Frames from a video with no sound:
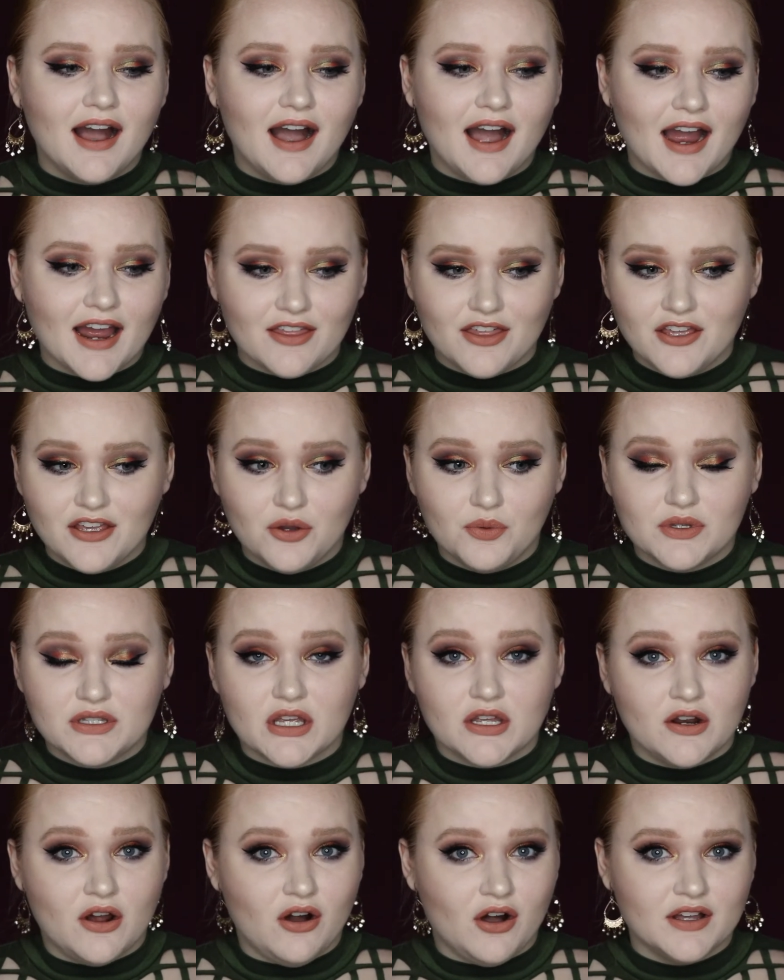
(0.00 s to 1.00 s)
I think it was
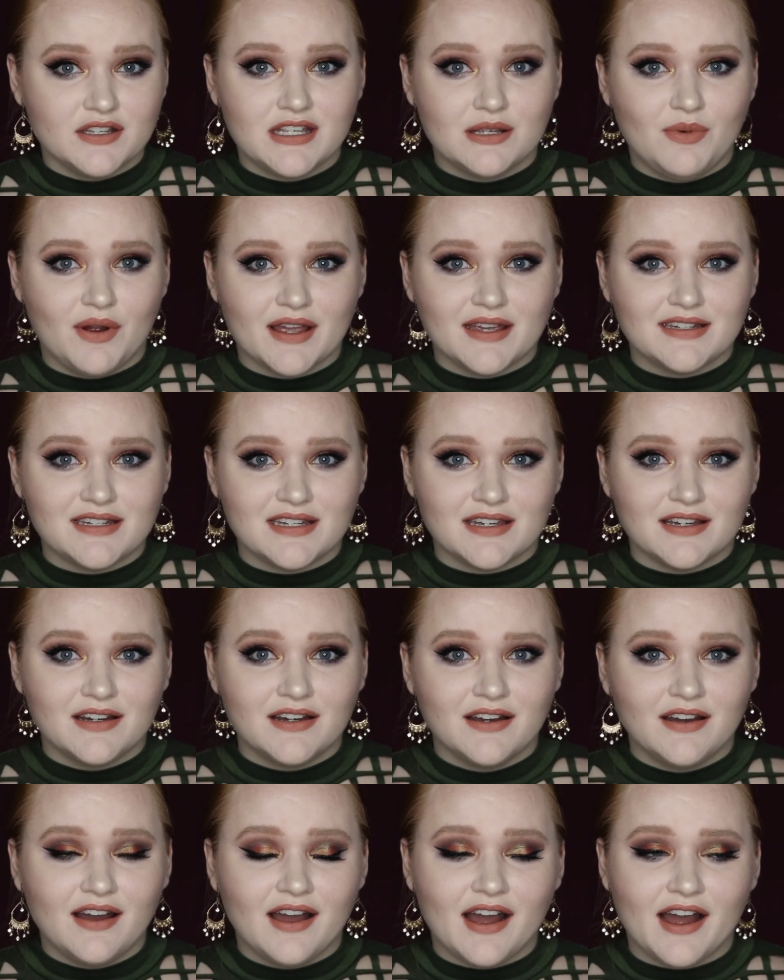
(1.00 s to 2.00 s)
an awesome idea.